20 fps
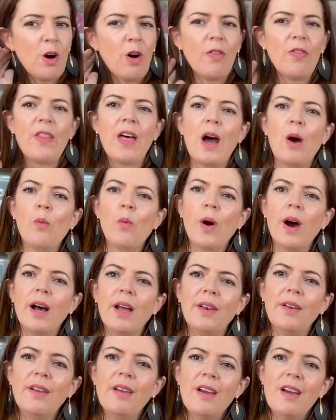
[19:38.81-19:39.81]
on that
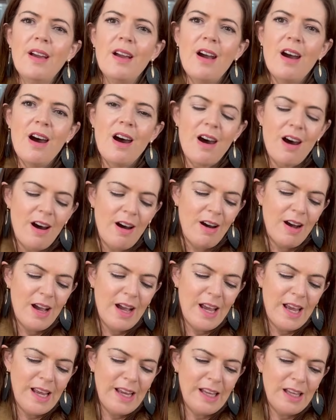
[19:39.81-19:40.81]
one,
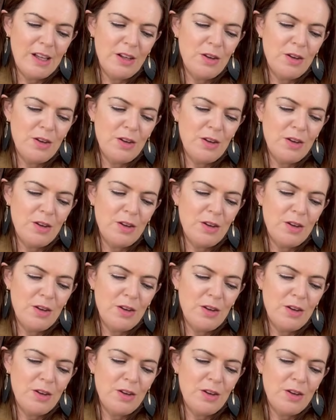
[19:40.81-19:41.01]
I